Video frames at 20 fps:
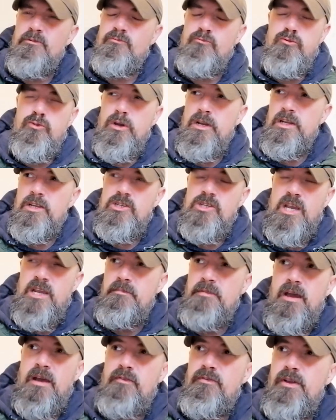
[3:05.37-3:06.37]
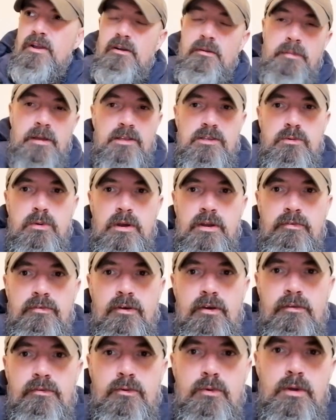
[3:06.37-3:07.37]
them really cheap now. I think they're about
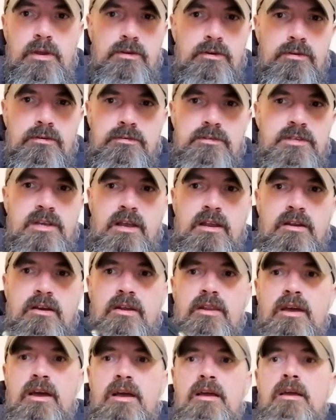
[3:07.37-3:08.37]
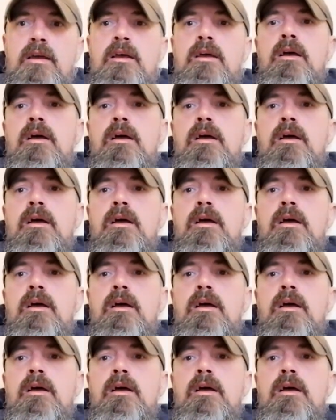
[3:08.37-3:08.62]
25 quid or something like that.